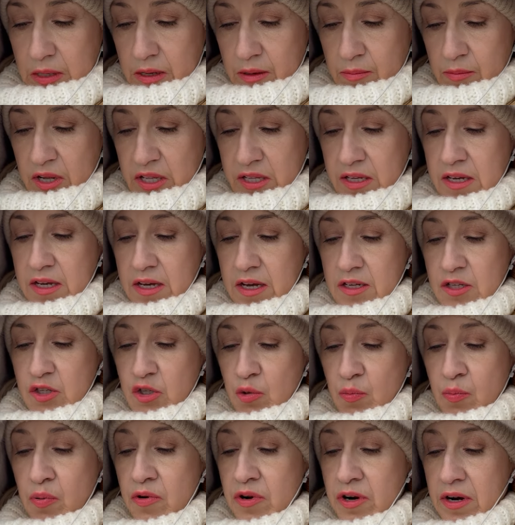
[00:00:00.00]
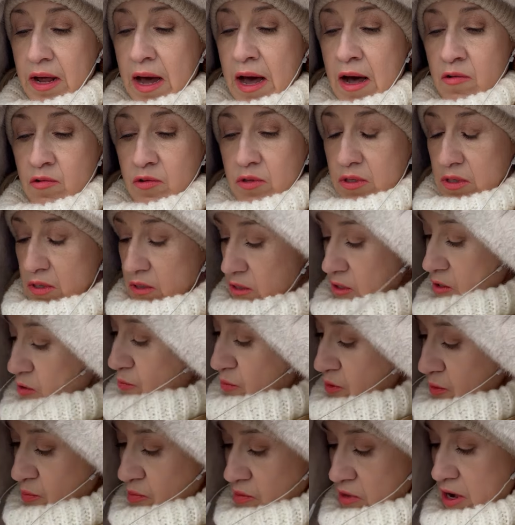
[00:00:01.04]
but he has to put it out so
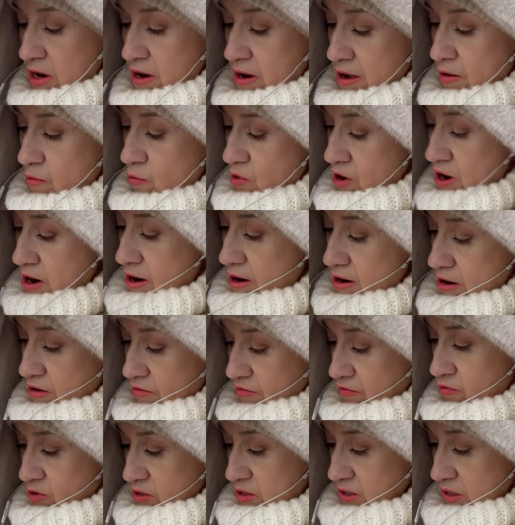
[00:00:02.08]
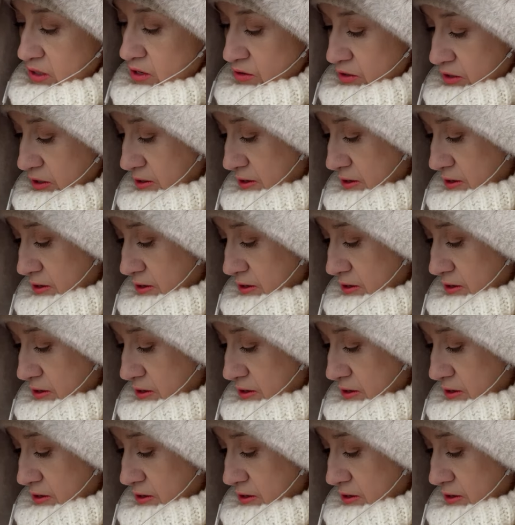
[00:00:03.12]
people are aware of what's going